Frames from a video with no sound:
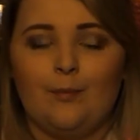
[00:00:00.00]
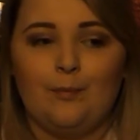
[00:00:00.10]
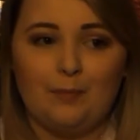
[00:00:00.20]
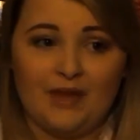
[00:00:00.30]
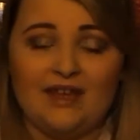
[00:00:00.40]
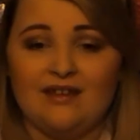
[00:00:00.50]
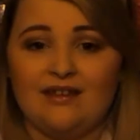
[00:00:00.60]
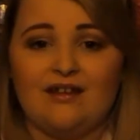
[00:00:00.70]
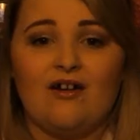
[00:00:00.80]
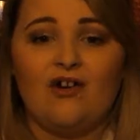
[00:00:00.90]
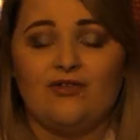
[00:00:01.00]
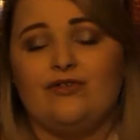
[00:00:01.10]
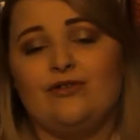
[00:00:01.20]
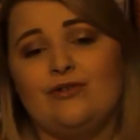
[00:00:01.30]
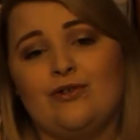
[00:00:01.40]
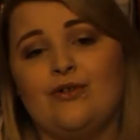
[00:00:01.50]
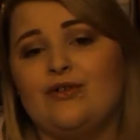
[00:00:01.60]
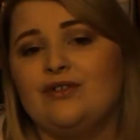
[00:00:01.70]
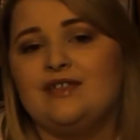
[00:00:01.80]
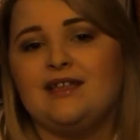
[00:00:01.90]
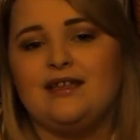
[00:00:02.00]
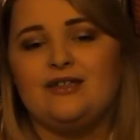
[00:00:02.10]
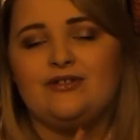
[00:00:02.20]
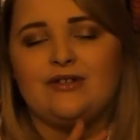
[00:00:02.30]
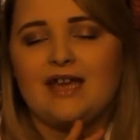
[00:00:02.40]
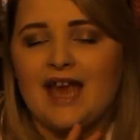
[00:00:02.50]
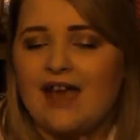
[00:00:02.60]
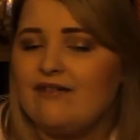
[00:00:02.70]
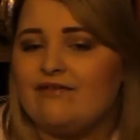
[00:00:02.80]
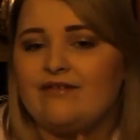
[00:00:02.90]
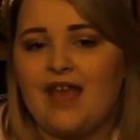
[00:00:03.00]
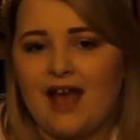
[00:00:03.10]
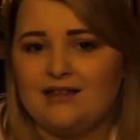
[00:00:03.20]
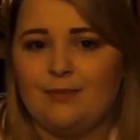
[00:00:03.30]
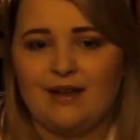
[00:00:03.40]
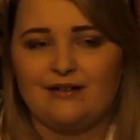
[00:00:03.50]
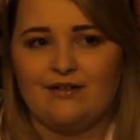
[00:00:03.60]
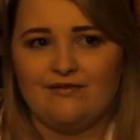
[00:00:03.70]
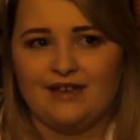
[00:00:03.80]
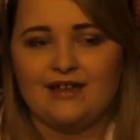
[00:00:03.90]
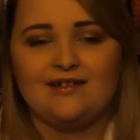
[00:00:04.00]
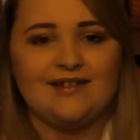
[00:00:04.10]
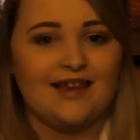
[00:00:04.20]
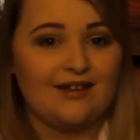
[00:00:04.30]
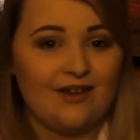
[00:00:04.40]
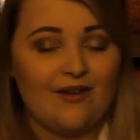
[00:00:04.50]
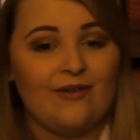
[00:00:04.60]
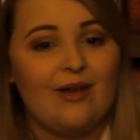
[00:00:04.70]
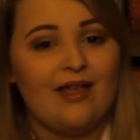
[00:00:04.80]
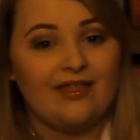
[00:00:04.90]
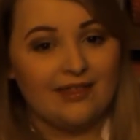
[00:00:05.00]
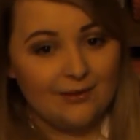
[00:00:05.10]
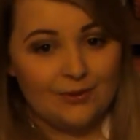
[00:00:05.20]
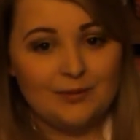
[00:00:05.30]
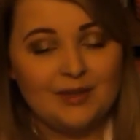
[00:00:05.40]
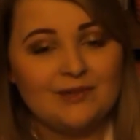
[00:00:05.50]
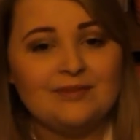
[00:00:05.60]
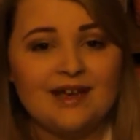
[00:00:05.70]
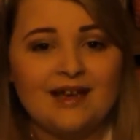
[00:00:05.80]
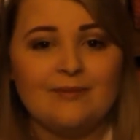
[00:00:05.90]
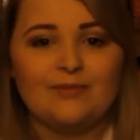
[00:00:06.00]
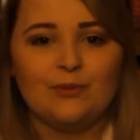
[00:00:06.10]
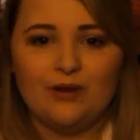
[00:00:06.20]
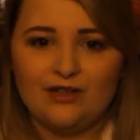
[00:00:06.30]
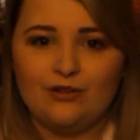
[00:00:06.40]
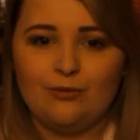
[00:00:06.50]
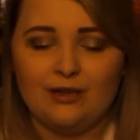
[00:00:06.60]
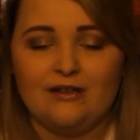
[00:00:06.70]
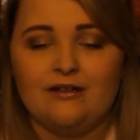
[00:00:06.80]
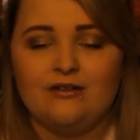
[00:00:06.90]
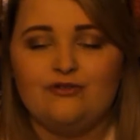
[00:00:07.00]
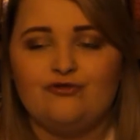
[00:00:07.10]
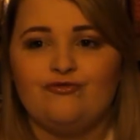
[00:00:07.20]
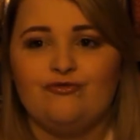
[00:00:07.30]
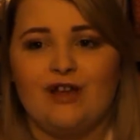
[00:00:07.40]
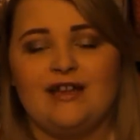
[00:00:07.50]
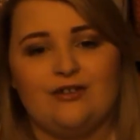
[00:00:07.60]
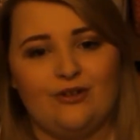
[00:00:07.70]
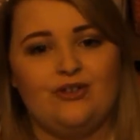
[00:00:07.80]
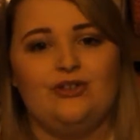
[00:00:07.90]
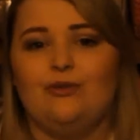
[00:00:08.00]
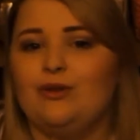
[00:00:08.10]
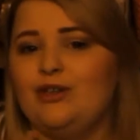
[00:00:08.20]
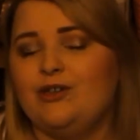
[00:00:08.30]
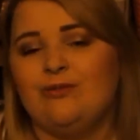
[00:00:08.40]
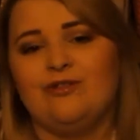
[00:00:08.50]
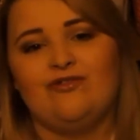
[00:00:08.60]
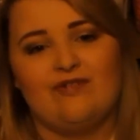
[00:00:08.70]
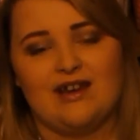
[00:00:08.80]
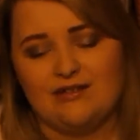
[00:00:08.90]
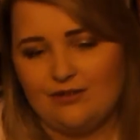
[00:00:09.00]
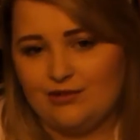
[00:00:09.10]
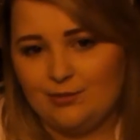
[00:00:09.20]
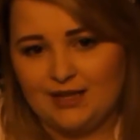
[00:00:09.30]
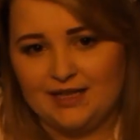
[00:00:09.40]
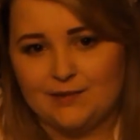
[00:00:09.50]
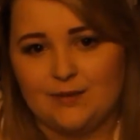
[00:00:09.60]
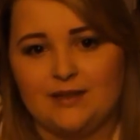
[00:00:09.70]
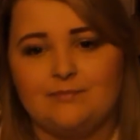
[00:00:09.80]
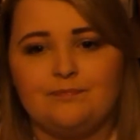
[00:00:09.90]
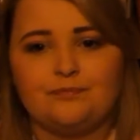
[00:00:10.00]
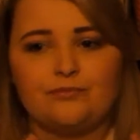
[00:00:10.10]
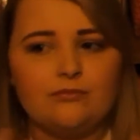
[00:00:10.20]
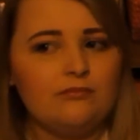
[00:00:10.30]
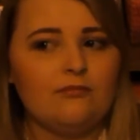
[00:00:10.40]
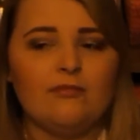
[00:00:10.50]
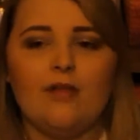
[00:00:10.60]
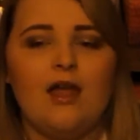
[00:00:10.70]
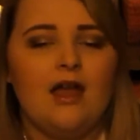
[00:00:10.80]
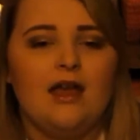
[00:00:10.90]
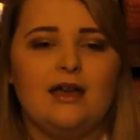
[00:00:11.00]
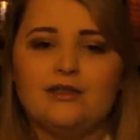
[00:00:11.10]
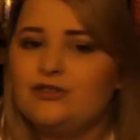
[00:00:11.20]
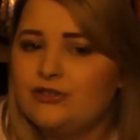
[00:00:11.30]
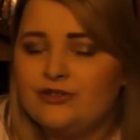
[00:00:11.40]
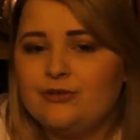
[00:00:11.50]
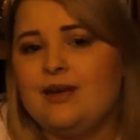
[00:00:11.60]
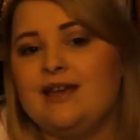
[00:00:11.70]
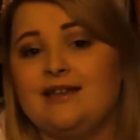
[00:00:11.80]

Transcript: being on your course. Enjoy every aspect of it because I know there will become times when you will dread going to uni, you will dread going to placement. It's just the way it